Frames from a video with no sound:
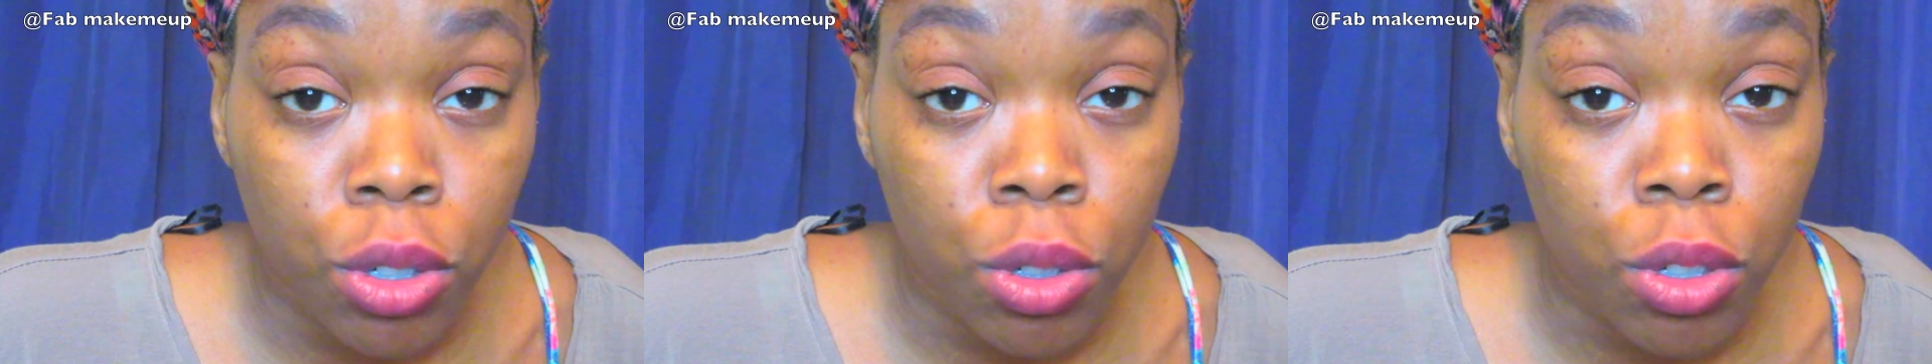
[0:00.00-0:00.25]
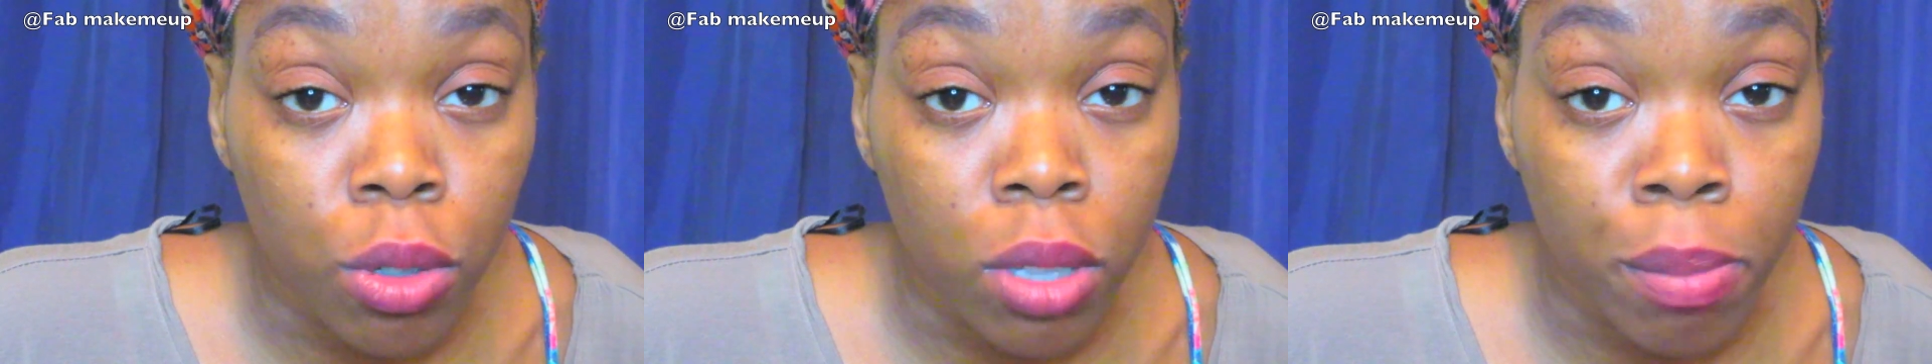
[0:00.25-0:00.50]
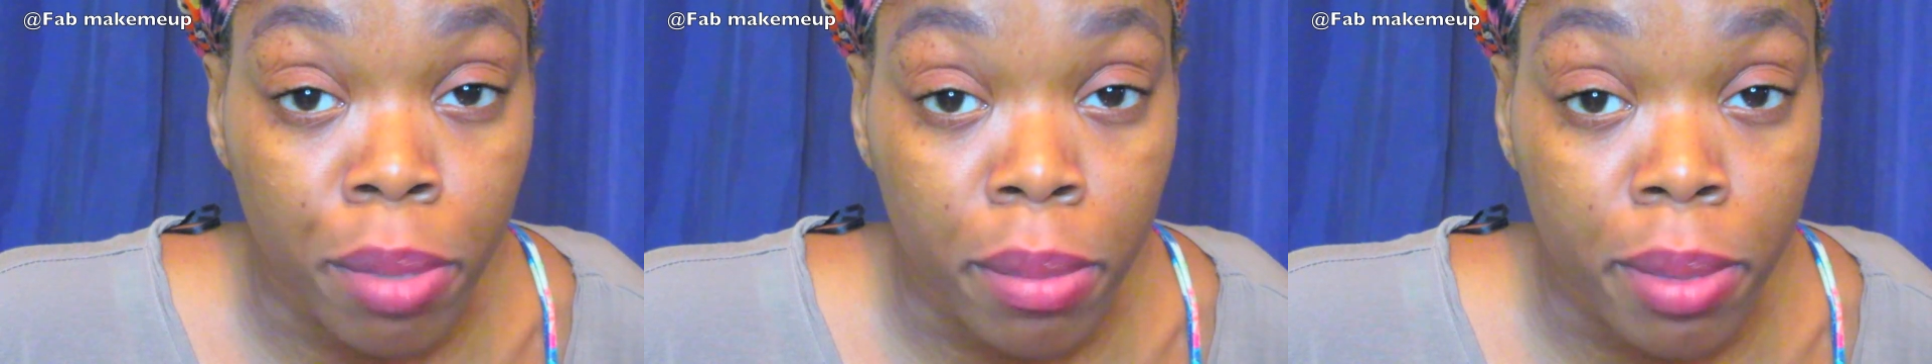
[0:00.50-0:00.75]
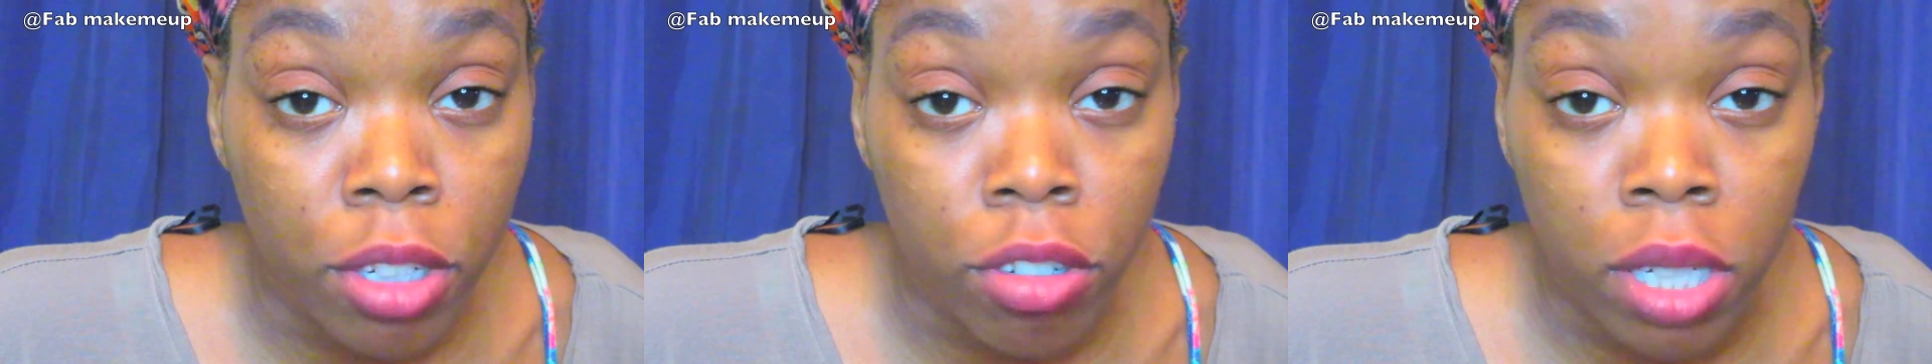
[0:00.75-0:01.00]
Use a
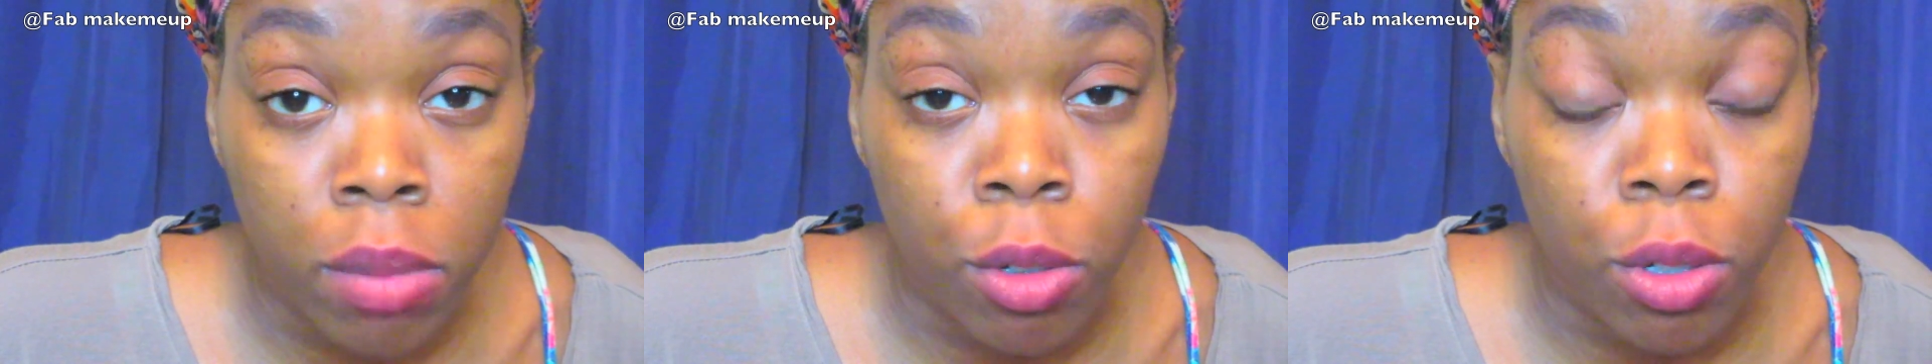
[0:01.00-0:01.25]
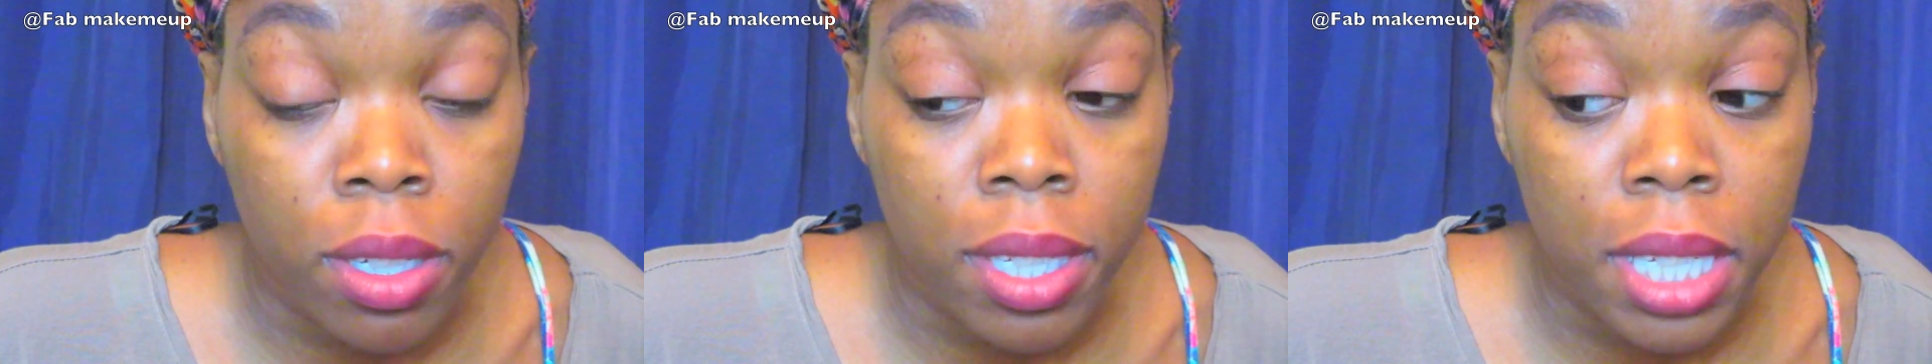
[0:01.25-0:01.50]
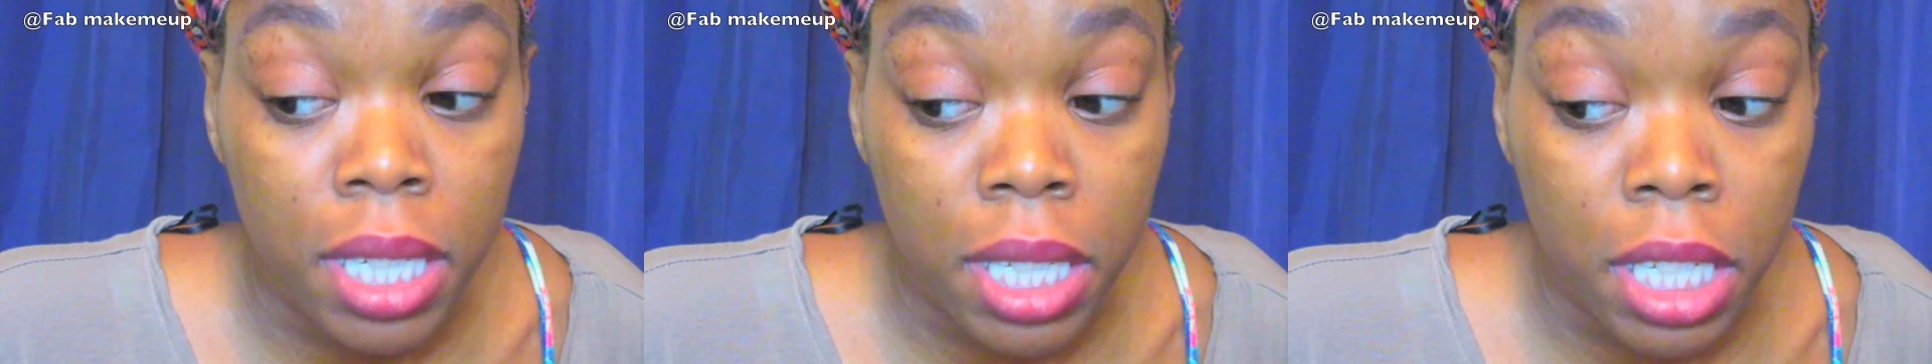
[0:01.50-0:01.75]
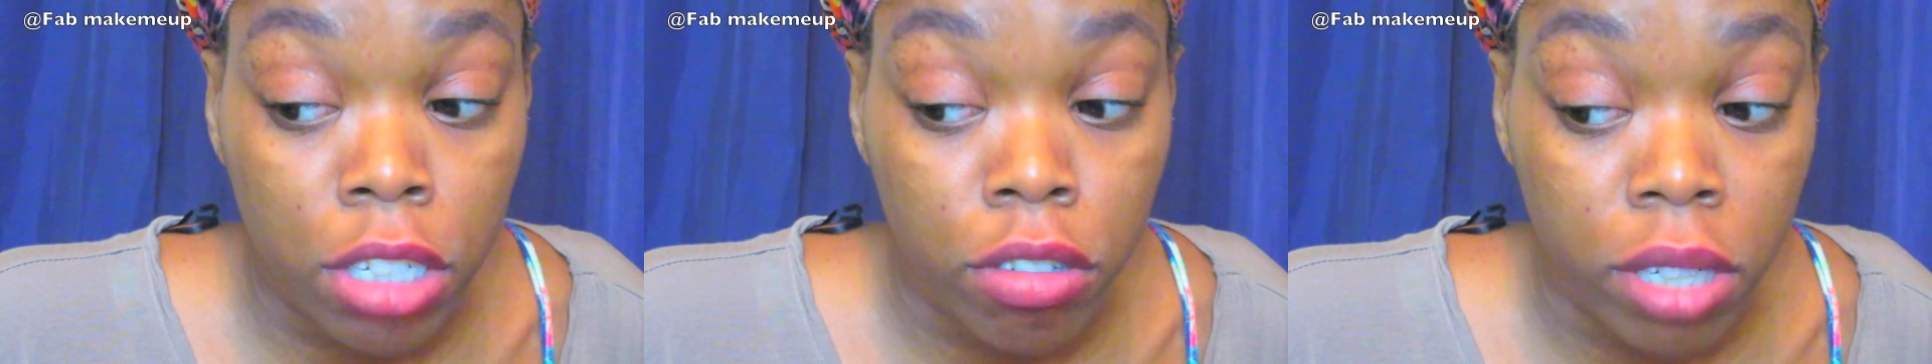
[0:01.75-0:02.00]
BB cream or a
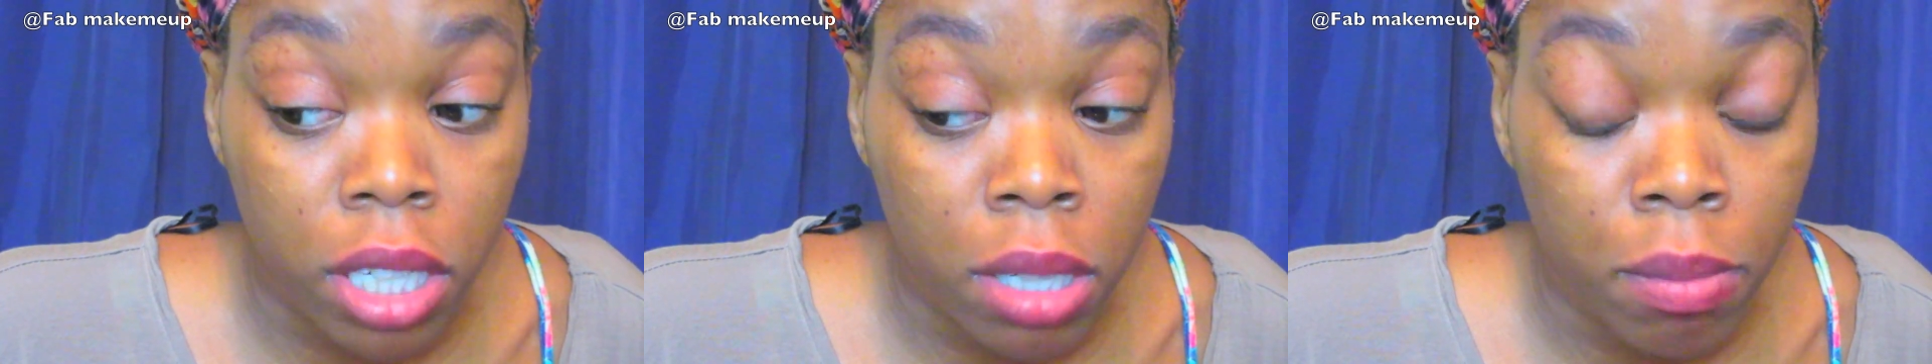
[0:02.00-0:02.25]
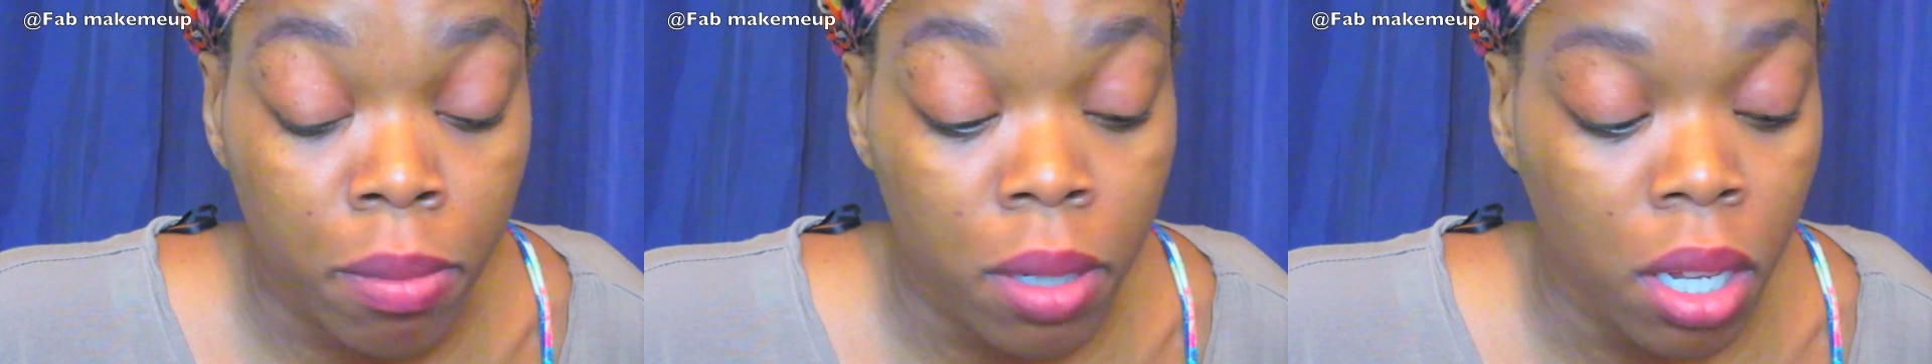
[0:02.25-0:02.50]
CC cream,